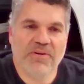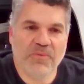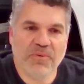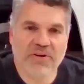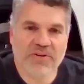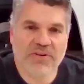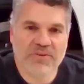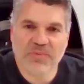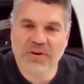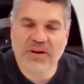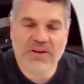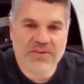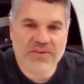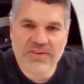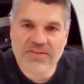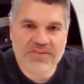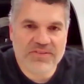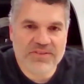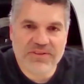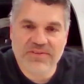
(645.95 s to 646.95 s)
works well
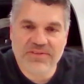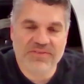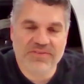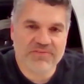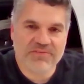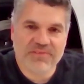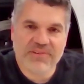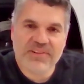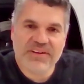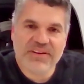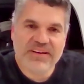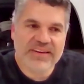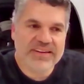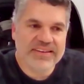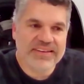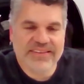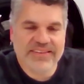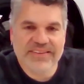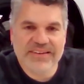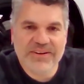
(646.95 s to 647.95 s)
because there's
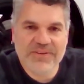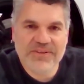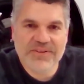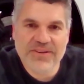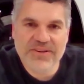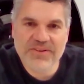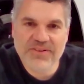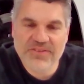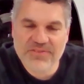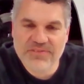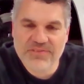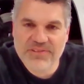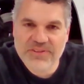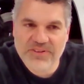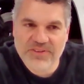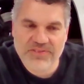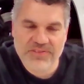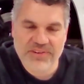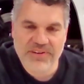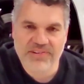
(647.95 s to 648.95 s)
really no use for
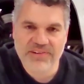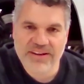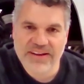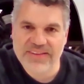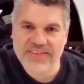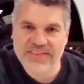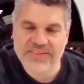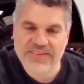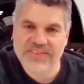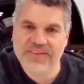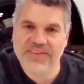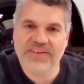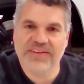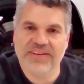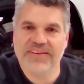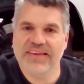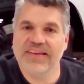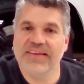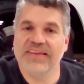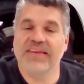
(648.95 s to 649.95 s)
those rear ends. That
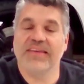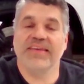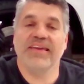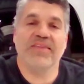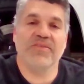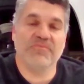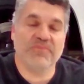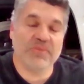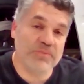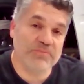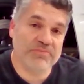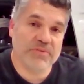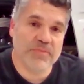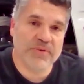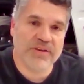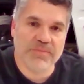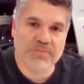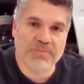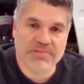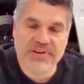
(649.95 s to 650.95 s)
you can get one from
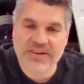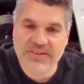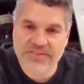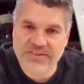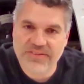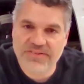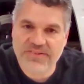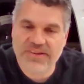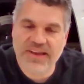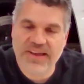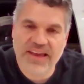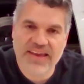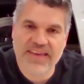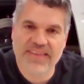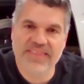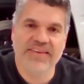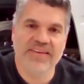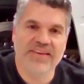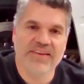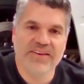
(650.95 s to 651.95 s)
a Caprice, a
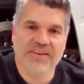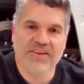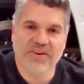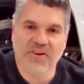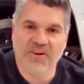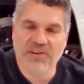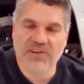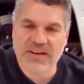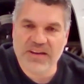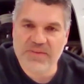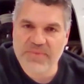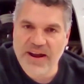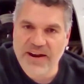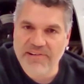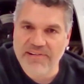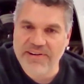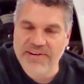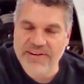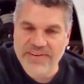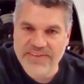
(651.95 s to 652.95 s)
G8, or a
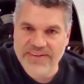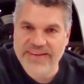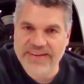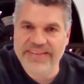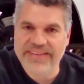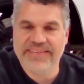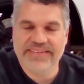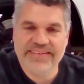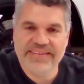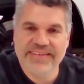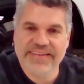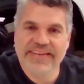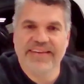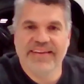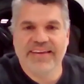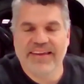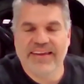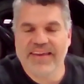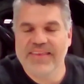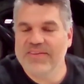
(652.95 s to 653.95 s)
Camaro, and
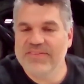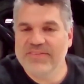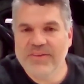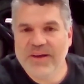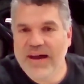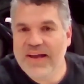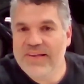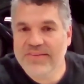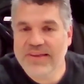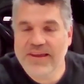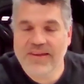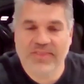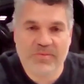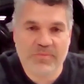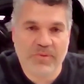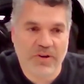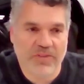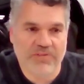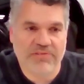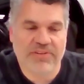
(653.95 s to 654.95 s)
guys take the
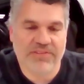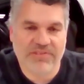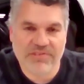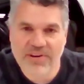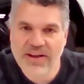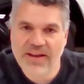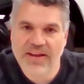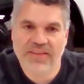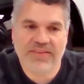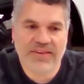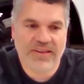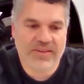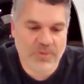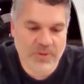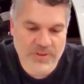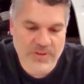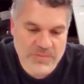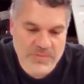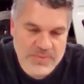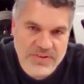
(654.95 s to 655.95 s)
motor and trans. That's
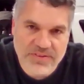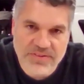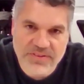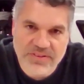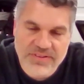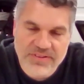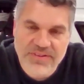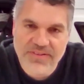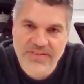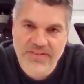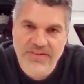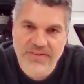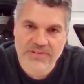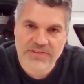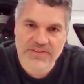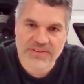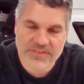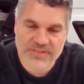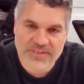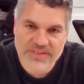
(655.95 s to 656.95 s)
what our business is, the
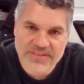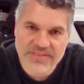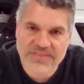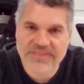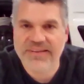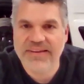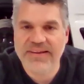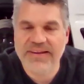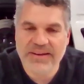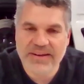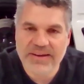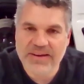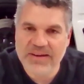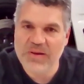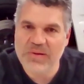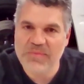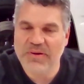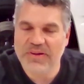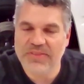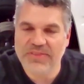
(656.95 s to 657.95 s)
harnesses.
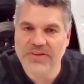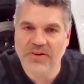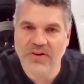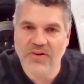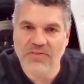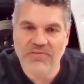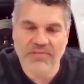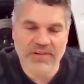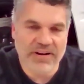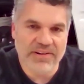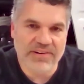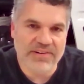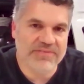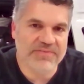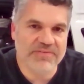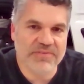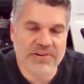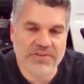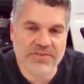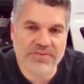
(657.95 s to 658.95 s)
But the whole
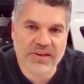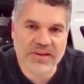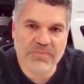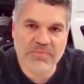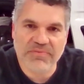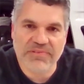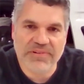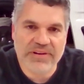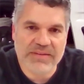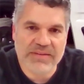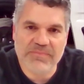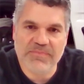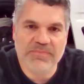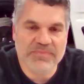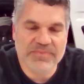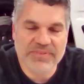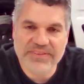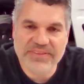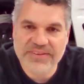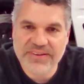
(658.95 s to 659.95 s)
rear subframe
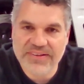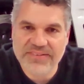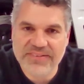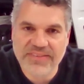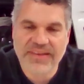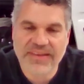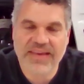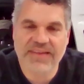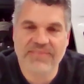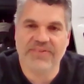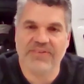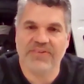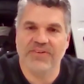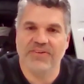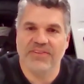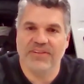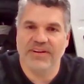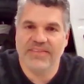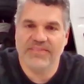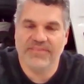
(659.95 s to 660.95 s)
doesn't have a
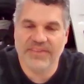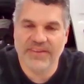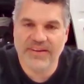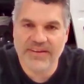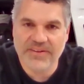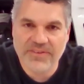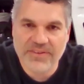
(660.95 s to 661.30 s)
whole lot of value